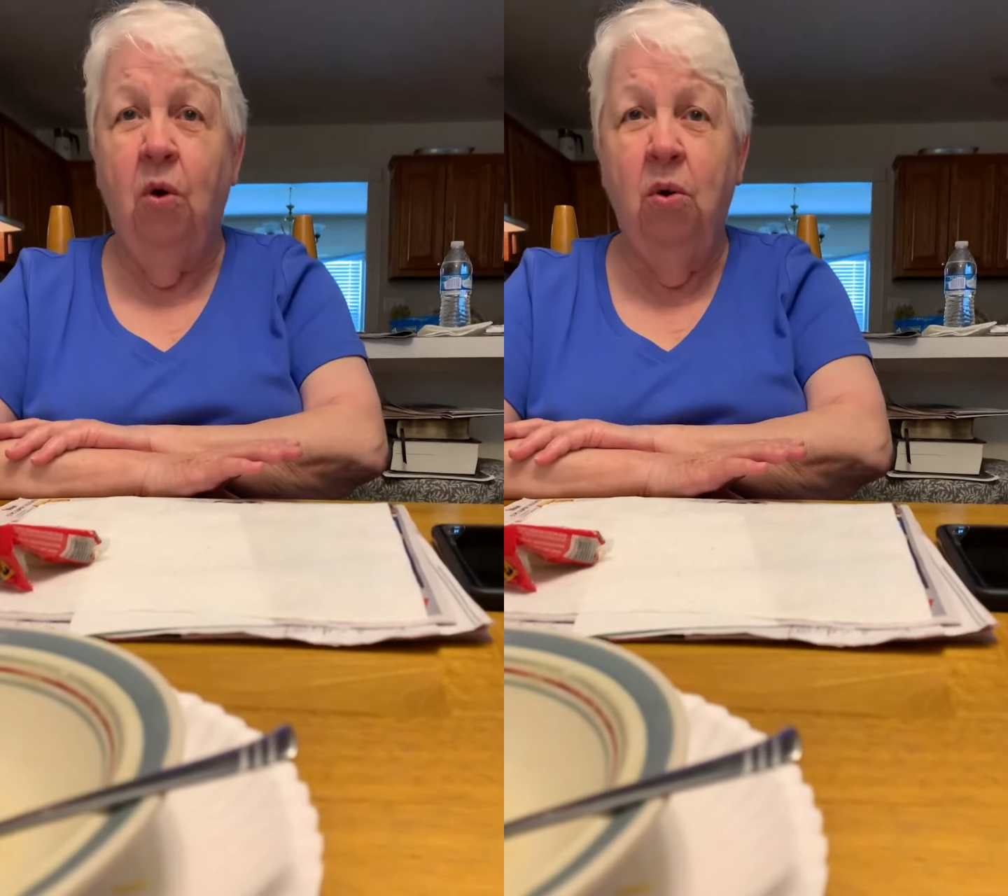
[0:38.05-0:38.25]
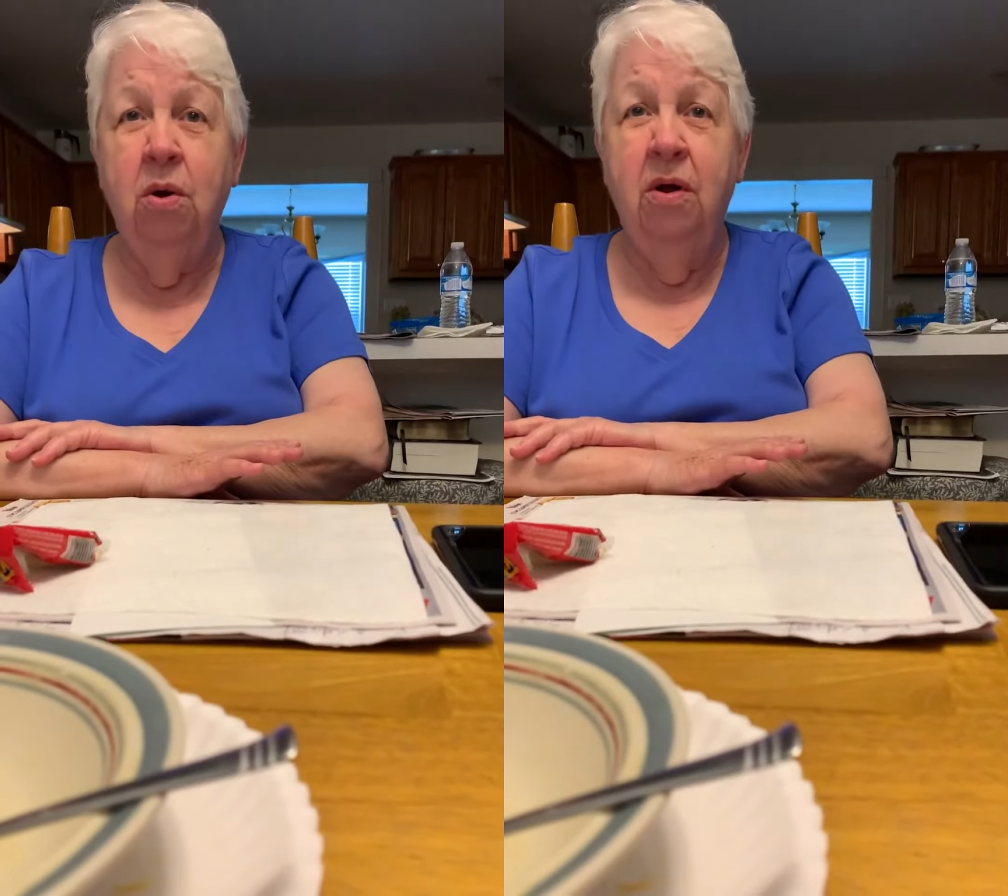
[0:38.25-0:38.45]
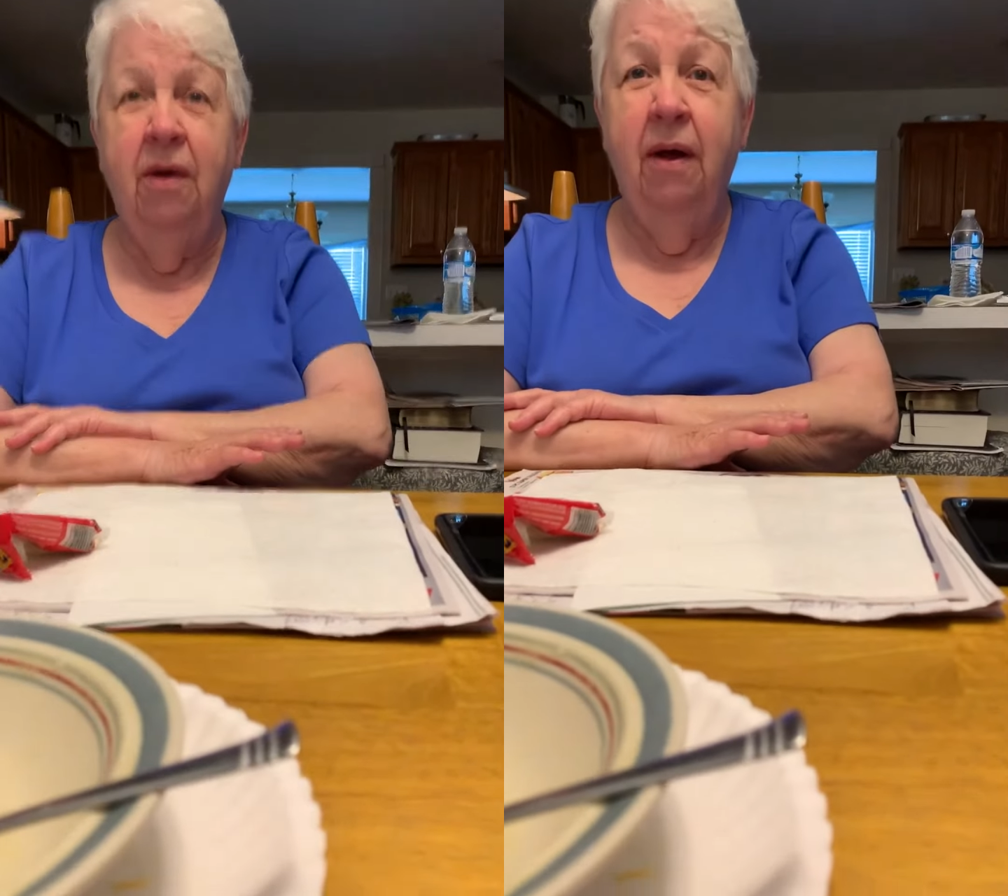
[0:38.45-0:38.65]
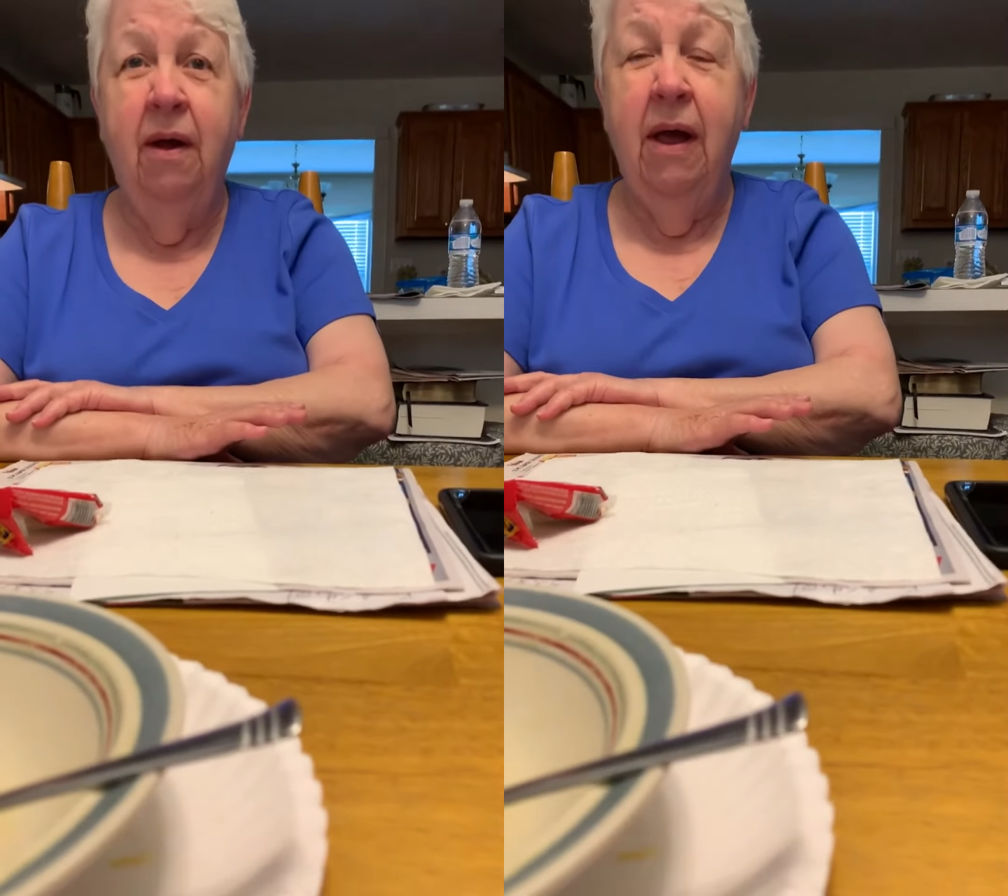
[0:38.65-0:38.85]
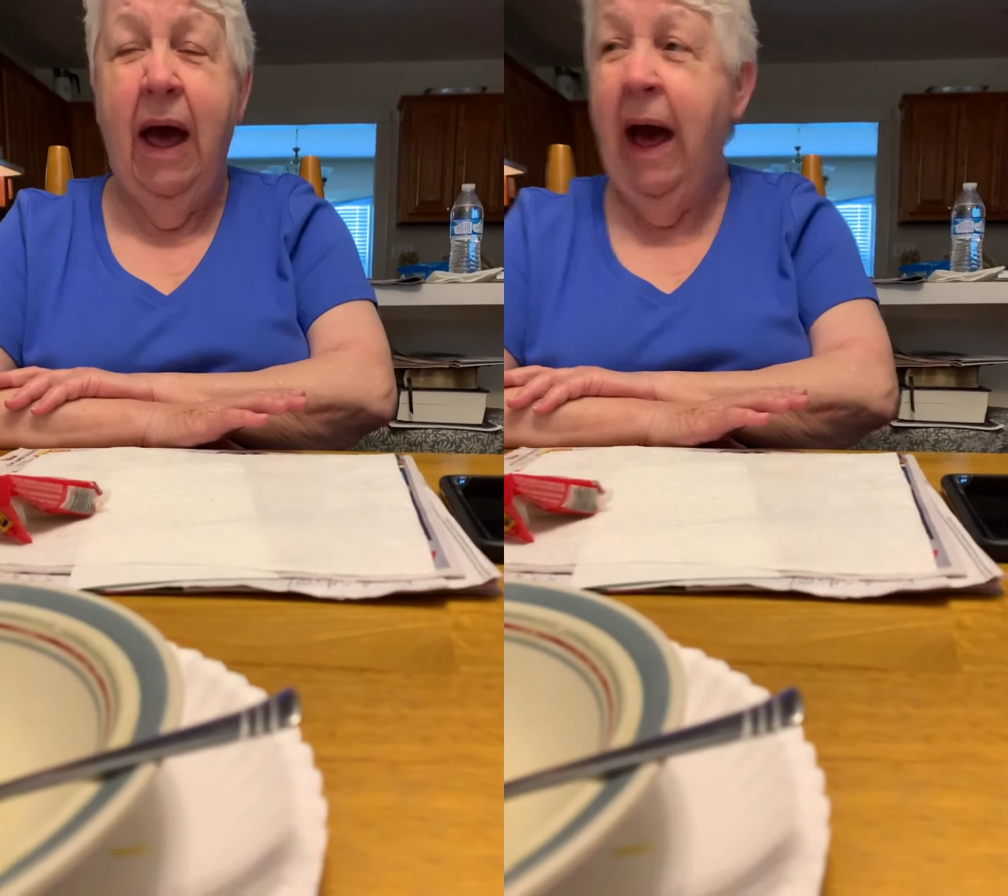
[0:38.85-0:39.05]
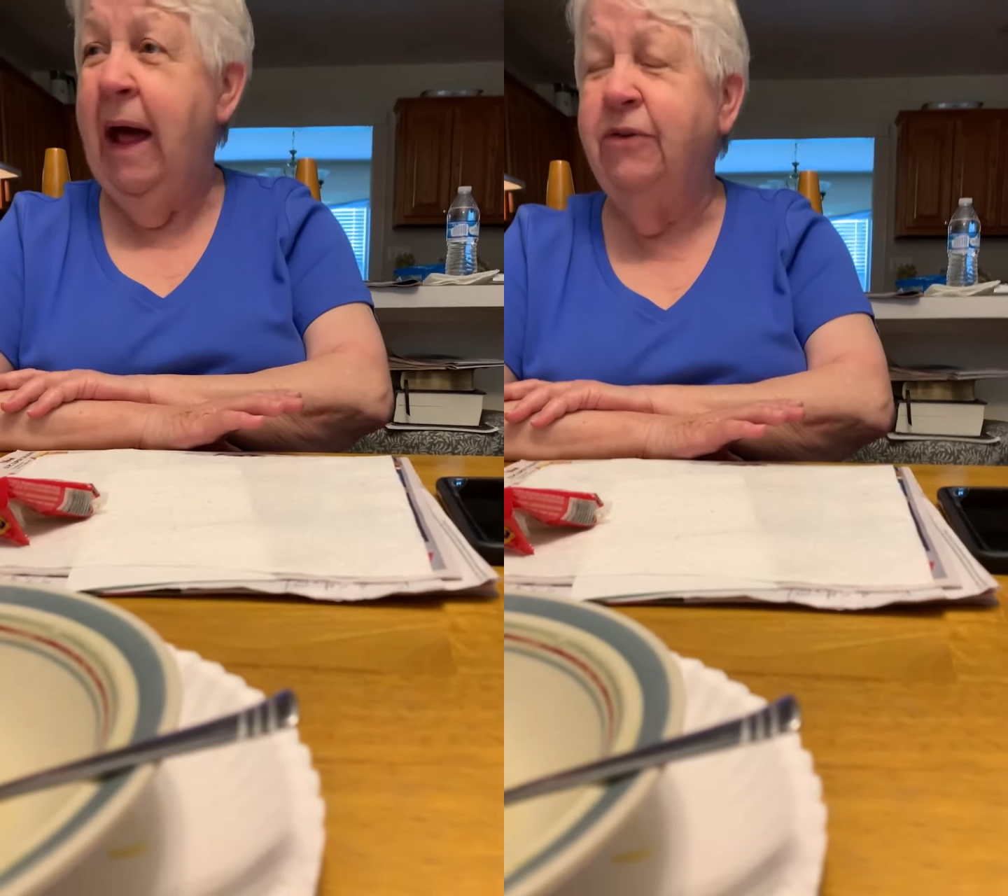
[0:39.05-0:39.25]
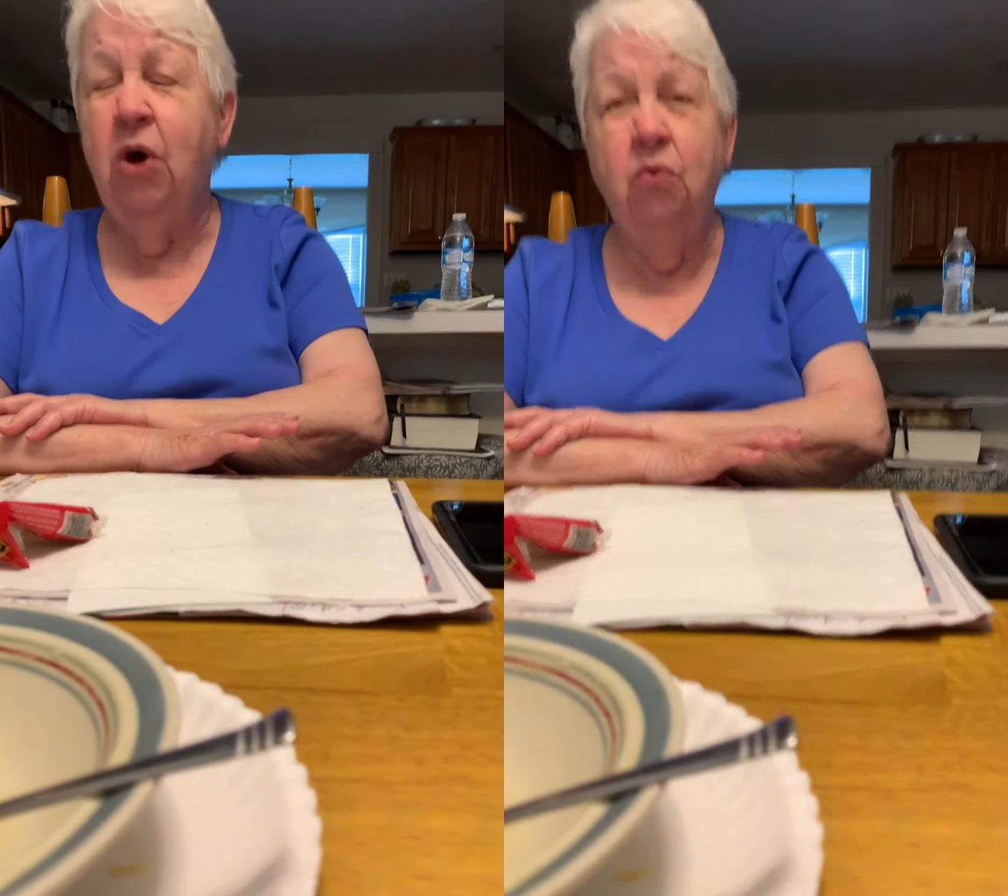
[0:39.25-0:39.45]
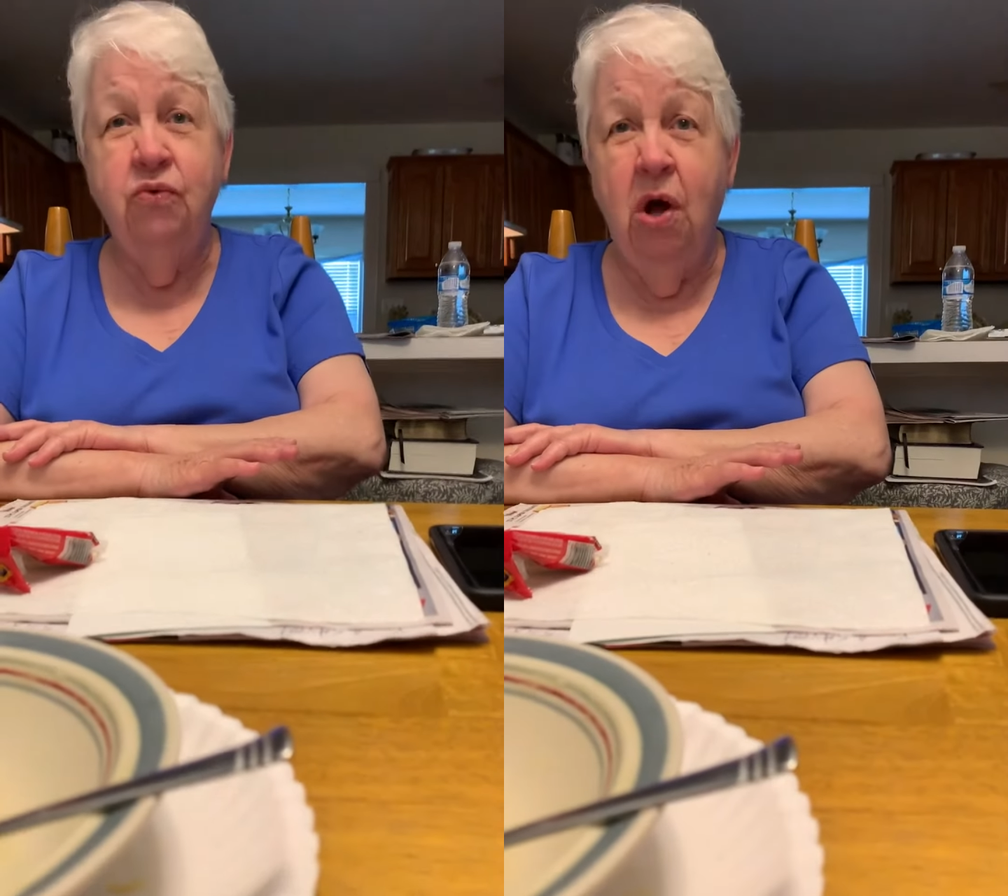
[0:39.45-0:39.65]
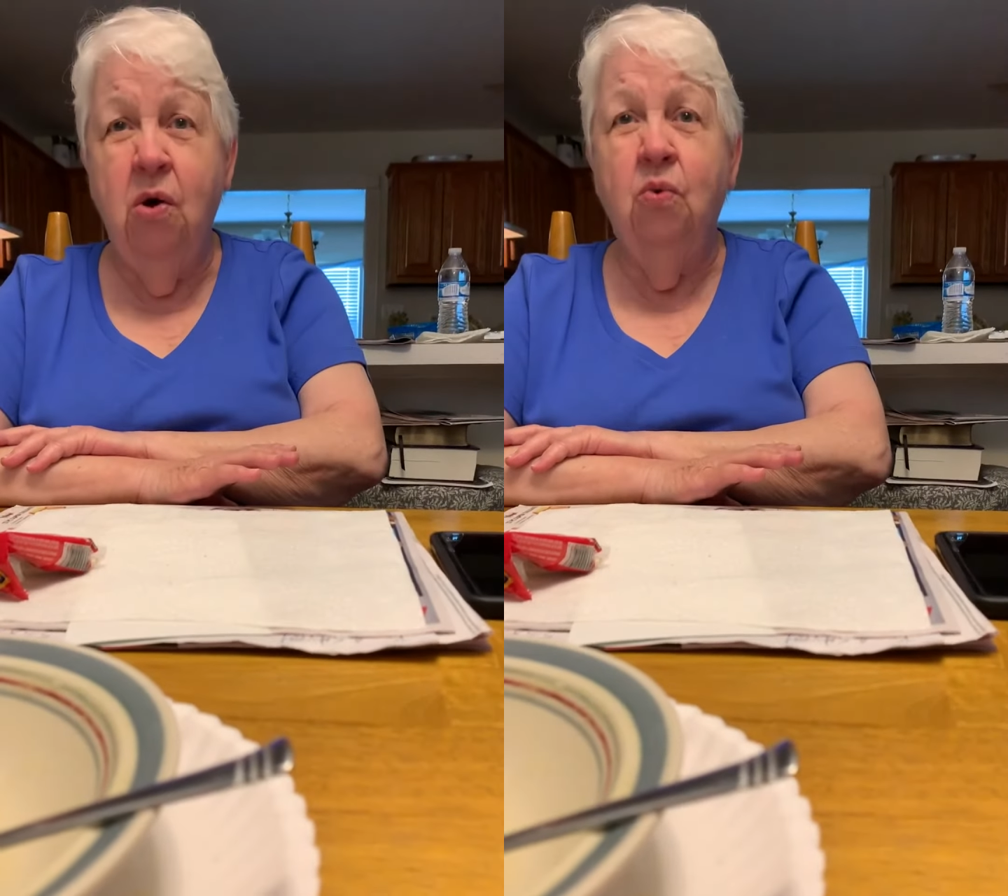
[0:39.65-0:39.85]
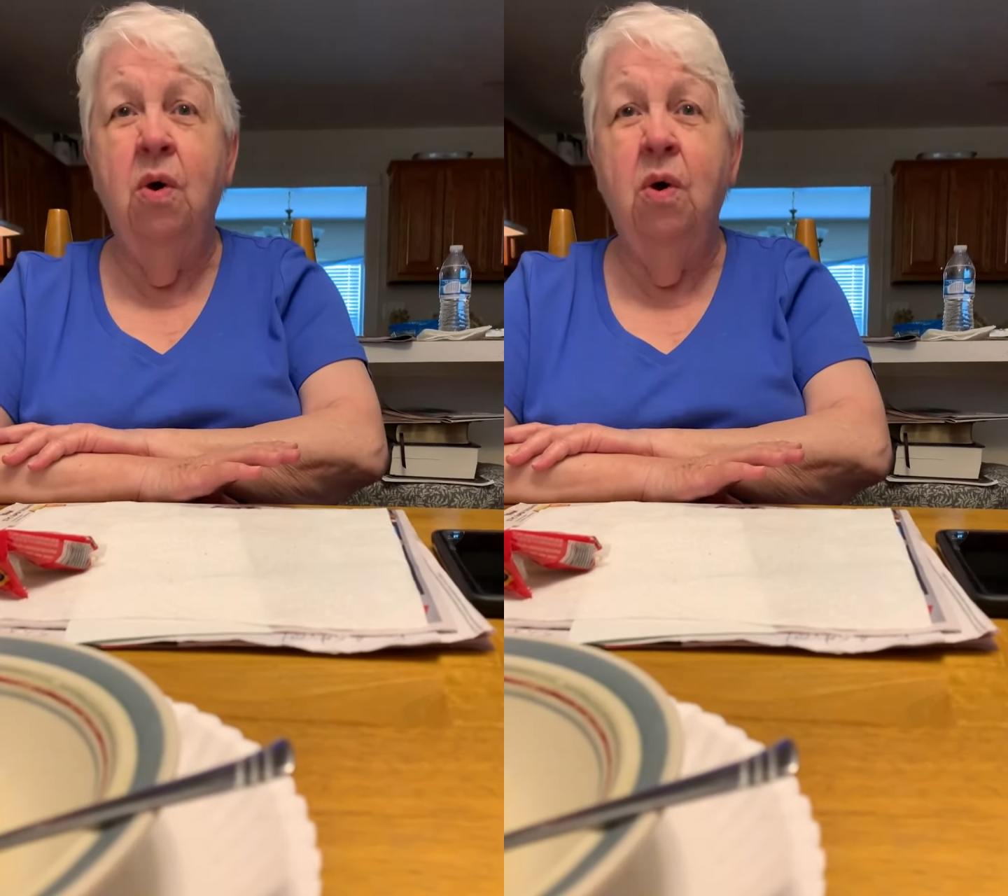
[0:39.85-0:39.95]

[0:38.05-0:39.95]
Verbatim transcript: Why does she do I that? I don't know.